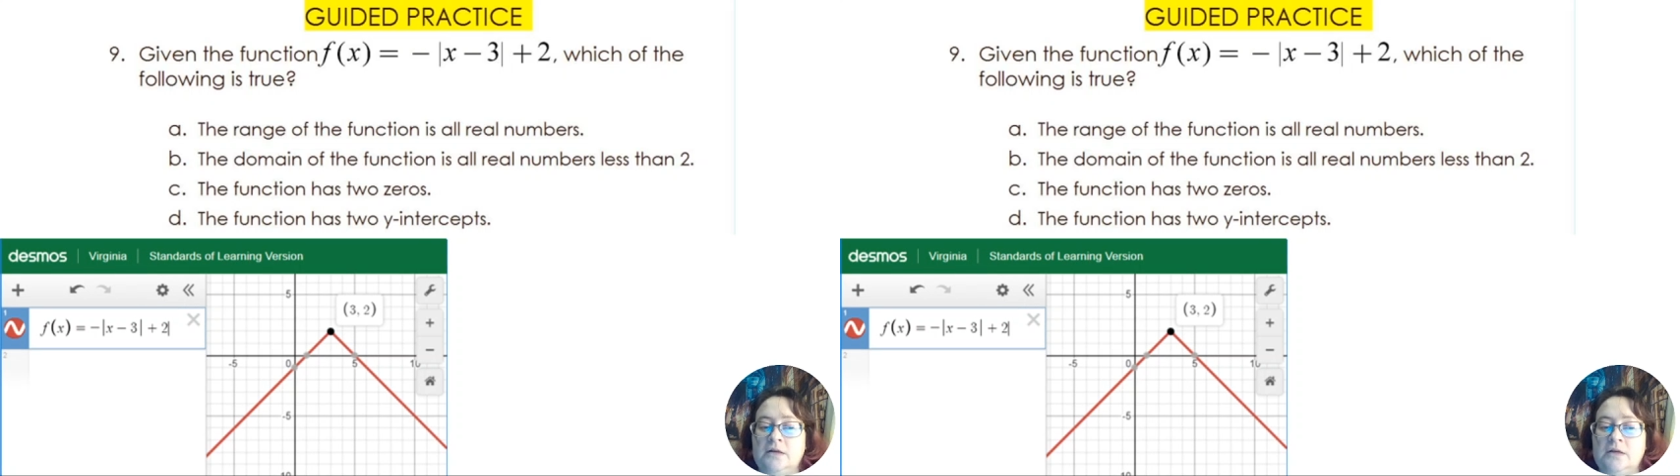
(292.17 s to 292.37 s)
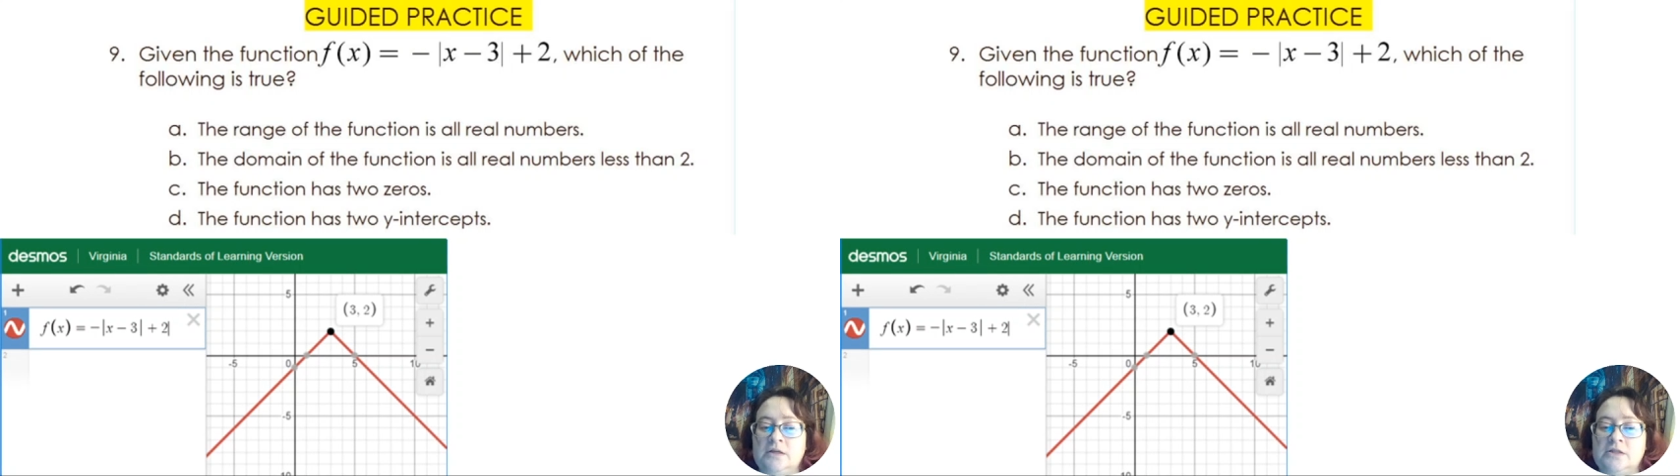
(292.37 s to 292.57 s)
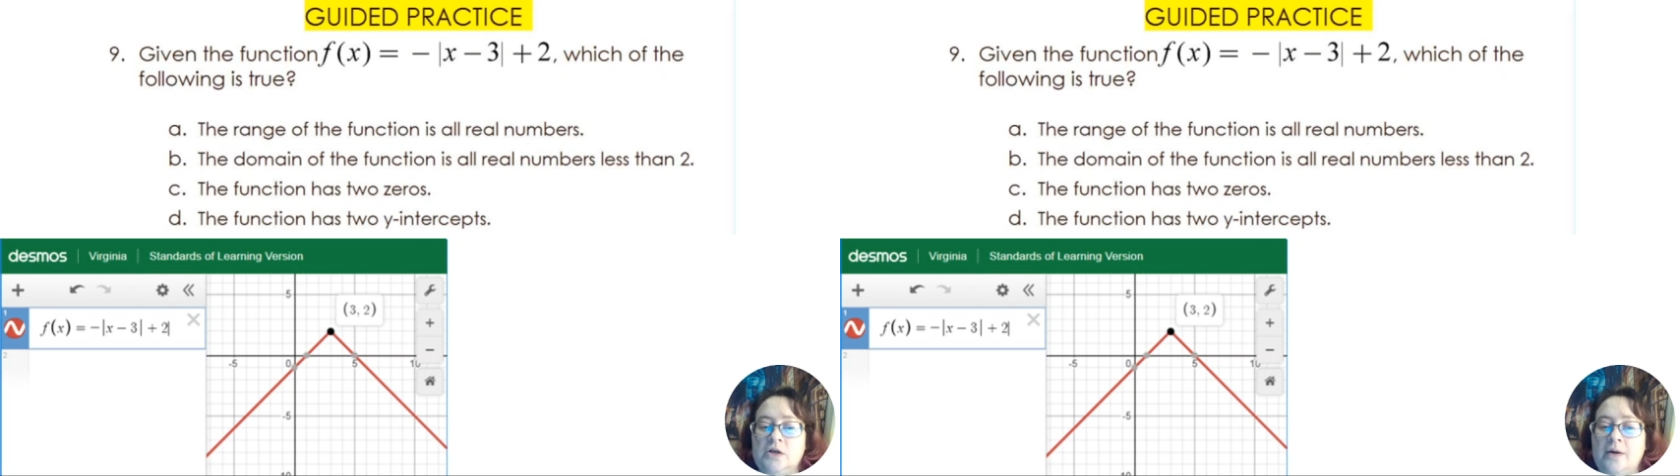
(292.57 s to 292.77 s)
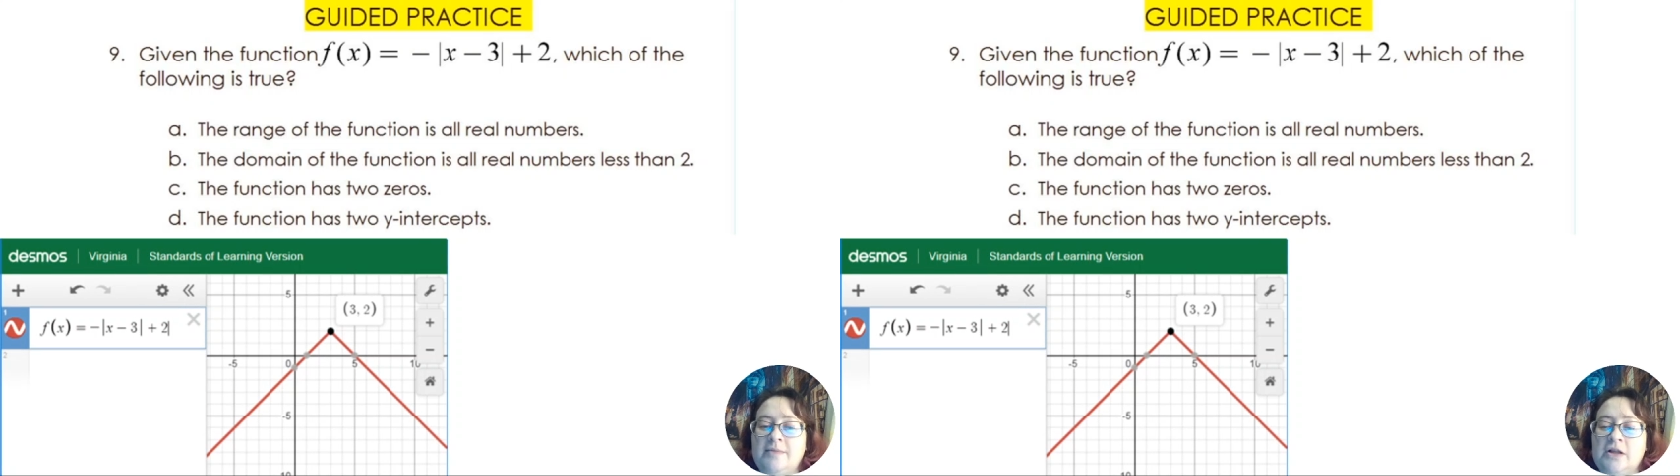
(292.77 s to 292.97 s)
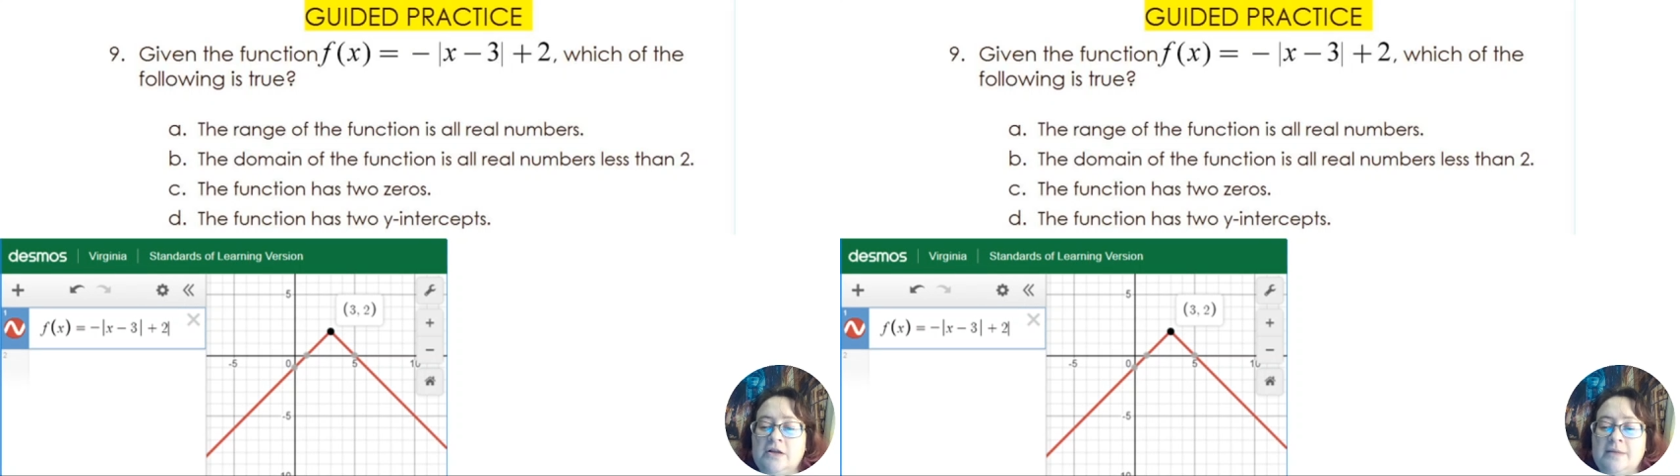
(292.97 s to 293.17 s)
So I'm
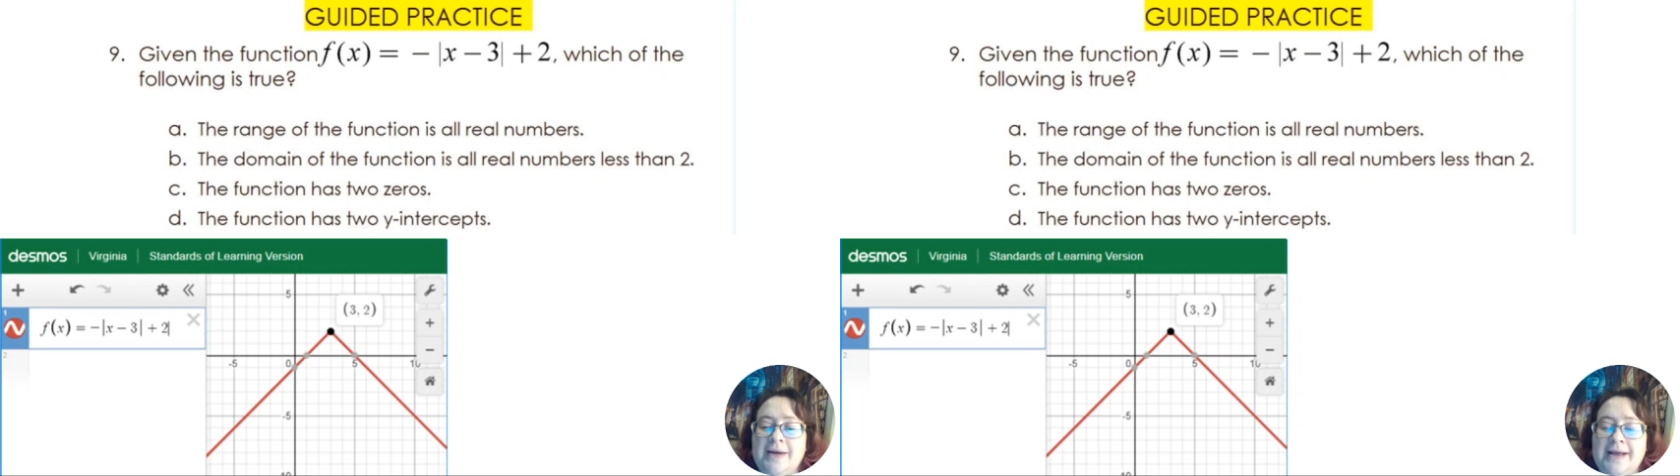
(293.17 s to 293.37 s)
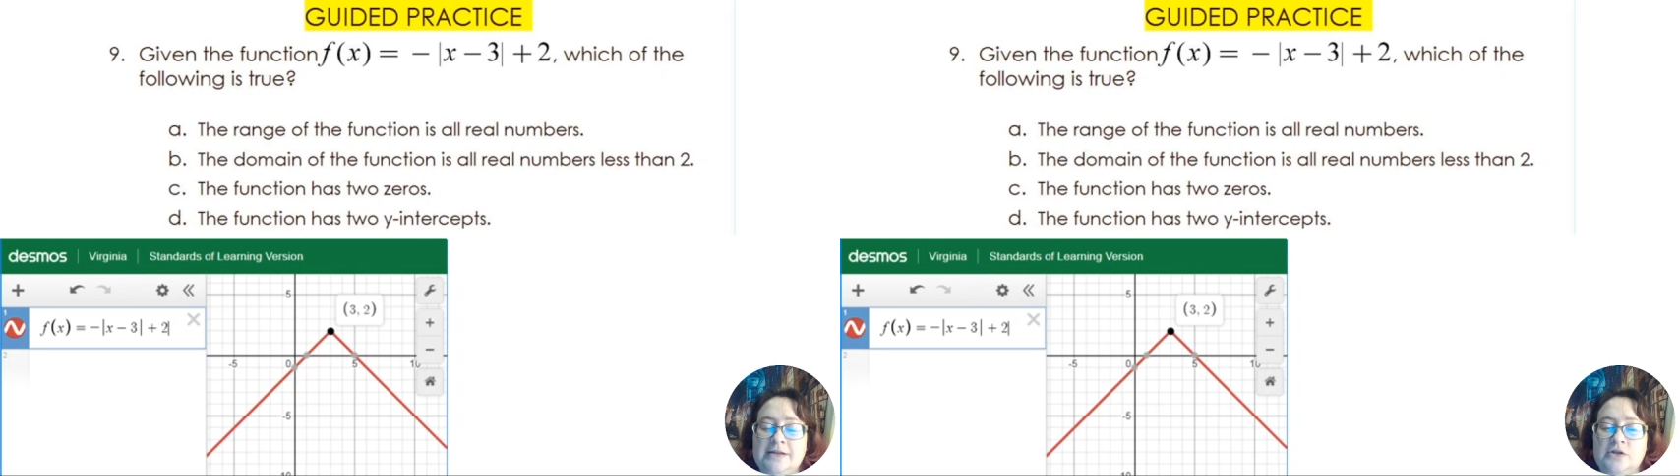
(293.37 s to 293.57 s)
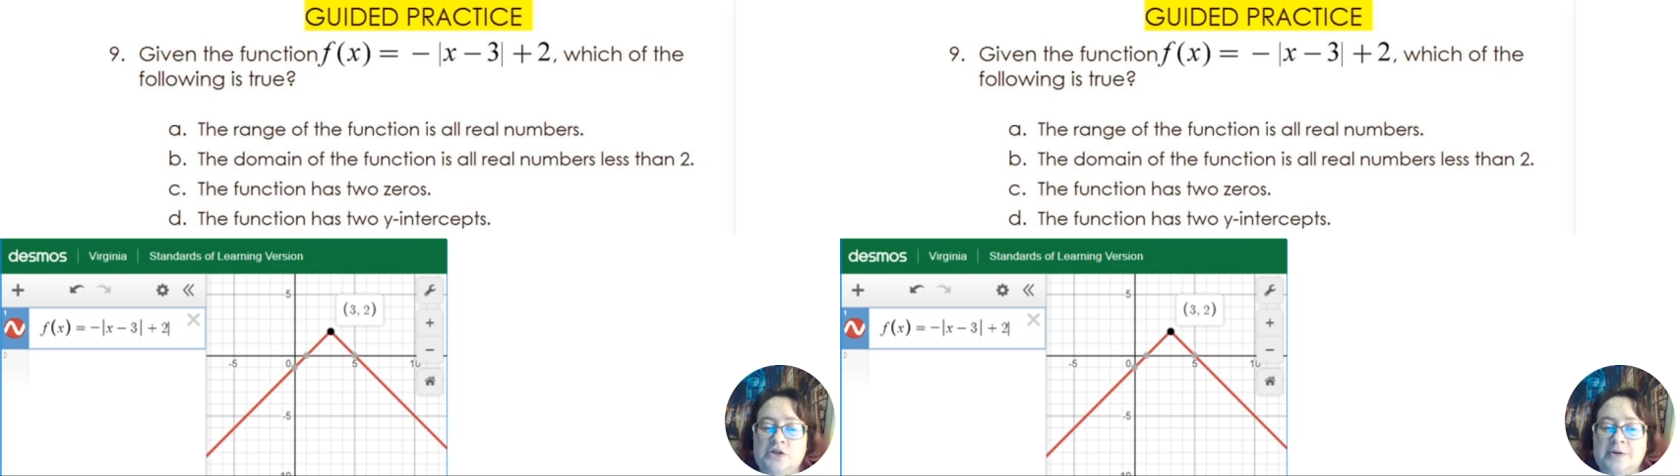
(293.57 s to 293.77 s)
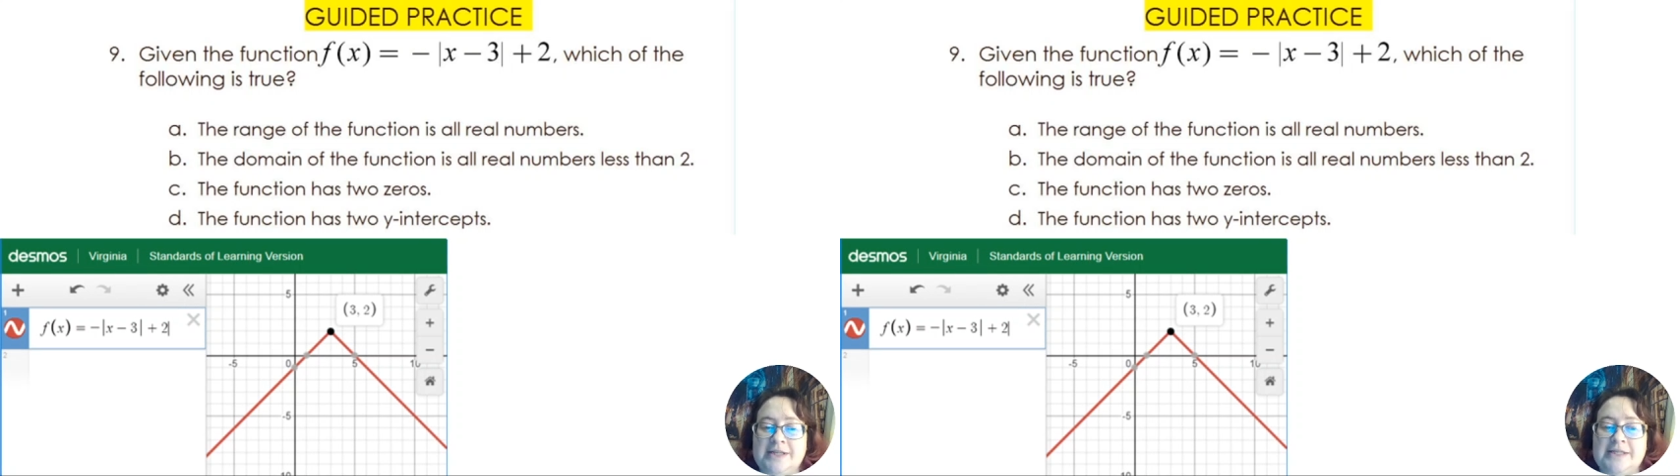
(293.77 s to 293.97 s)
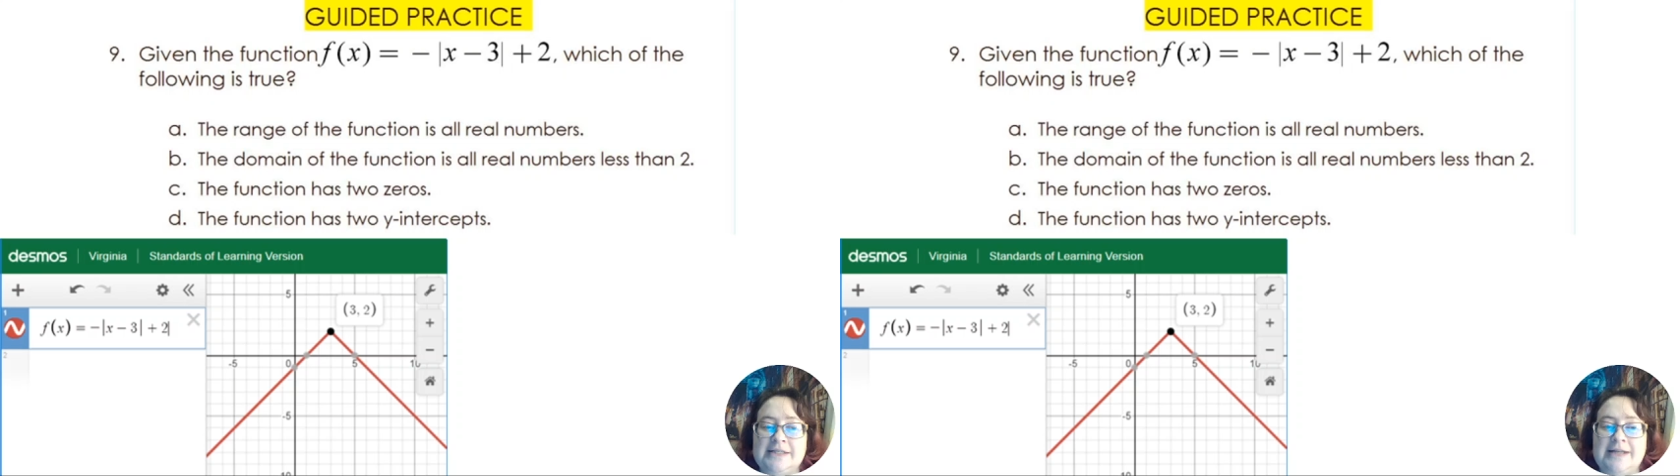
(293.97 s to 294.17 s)
going to look at my answer
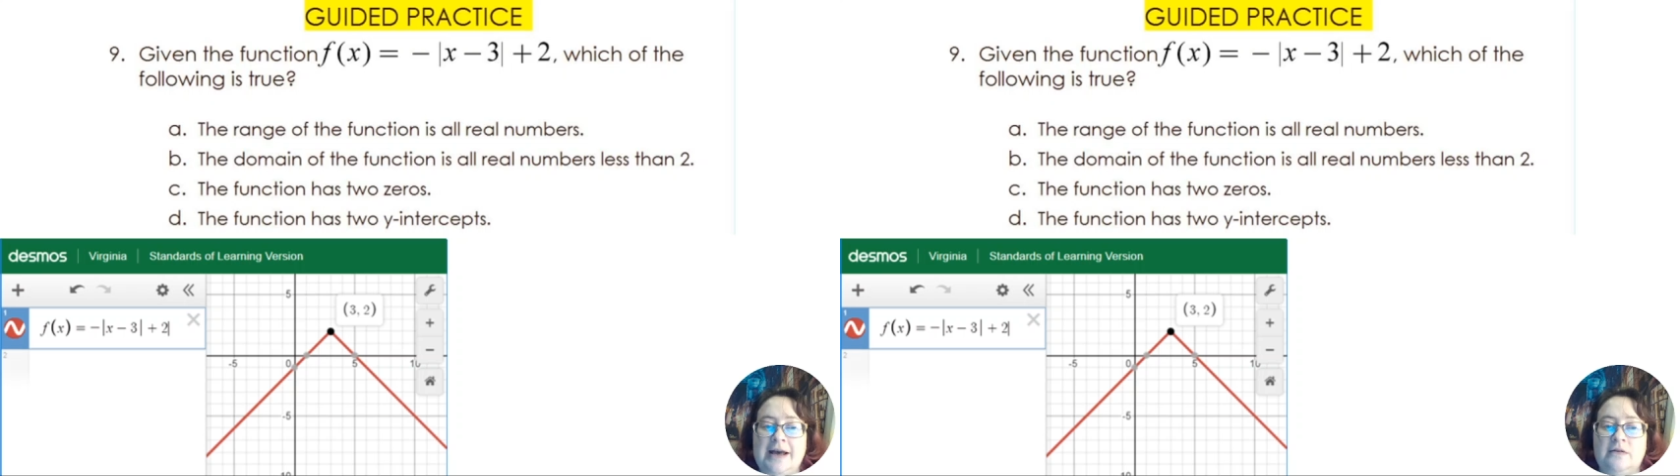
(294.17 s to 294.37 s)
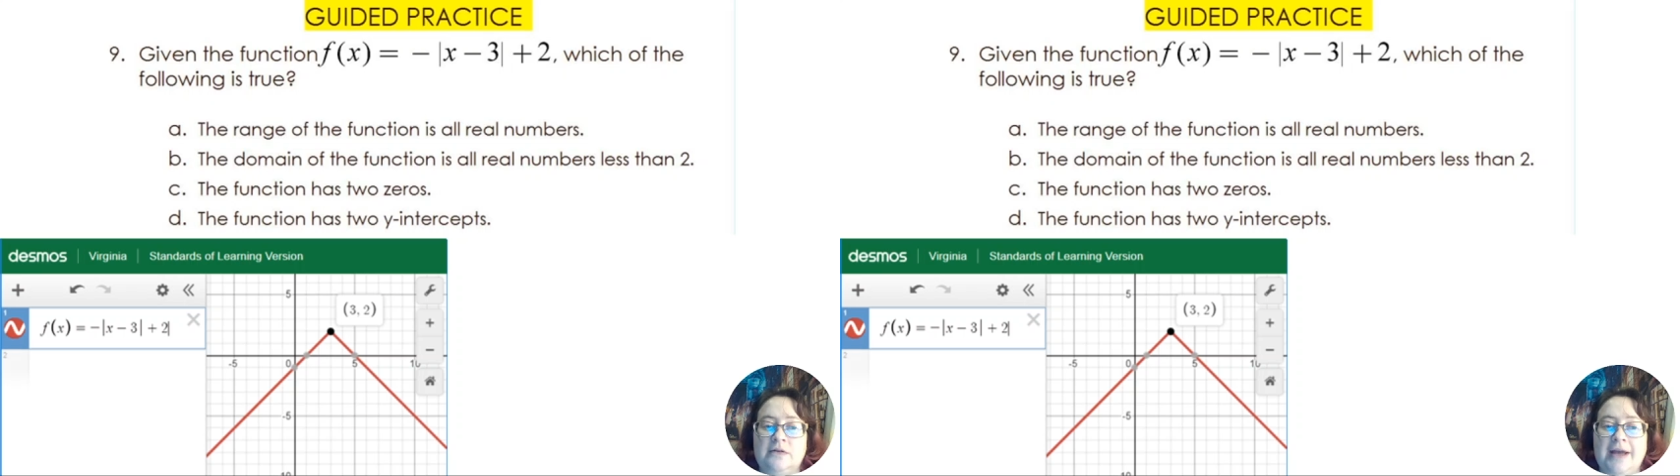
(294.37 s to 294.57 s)
choices now.